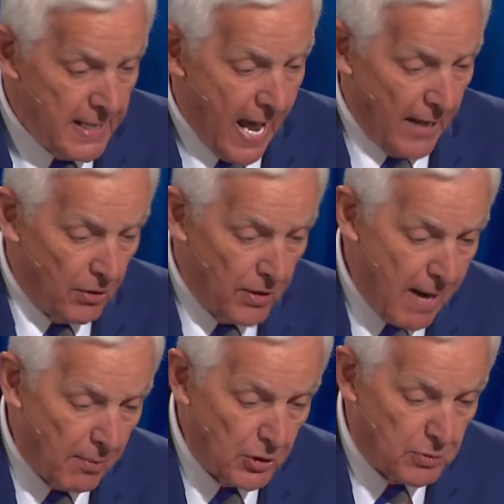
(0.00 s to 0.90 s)
and your
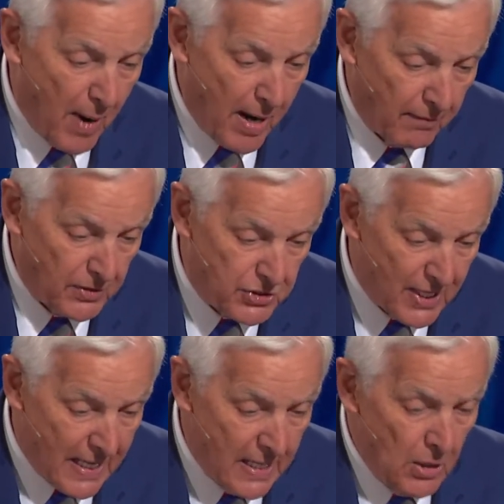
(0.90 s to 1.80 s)
neighborhood's part of a
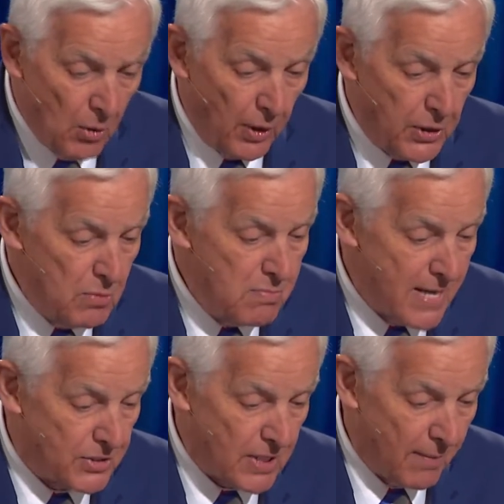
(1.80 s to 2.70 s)
city, well, you
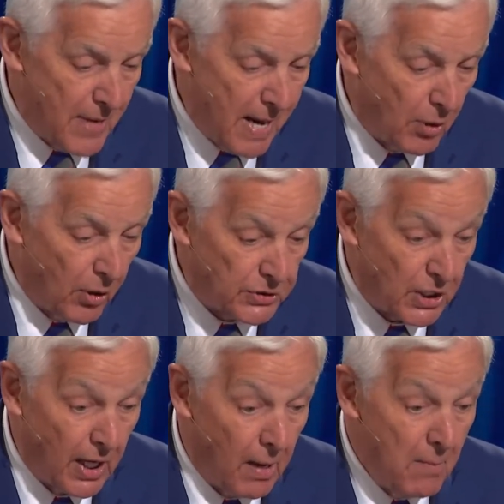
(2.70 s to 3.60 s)
messed up neighborhood's
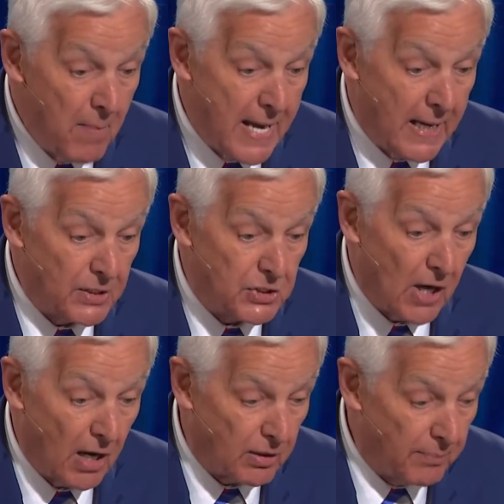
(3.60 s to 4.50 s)
going to make its
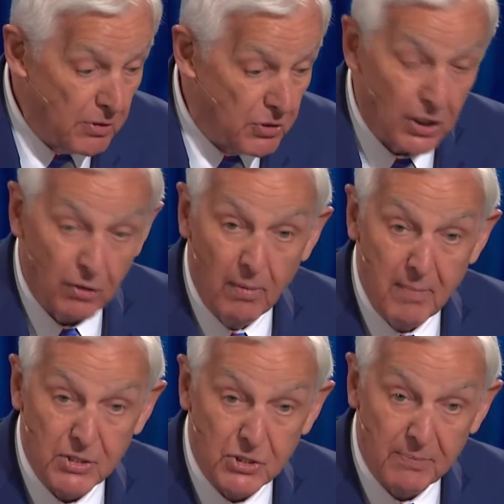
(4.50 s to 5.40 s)
contribution to a
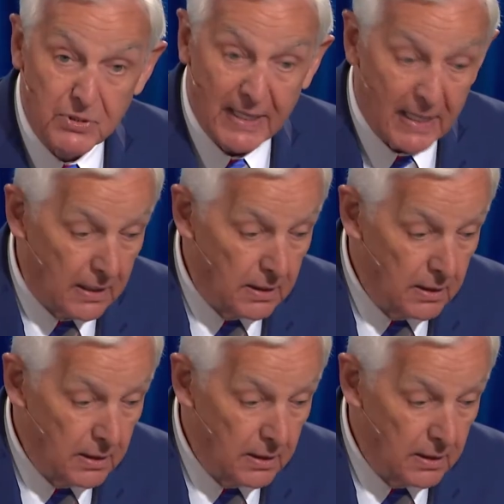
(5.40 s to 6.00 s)
messed up city.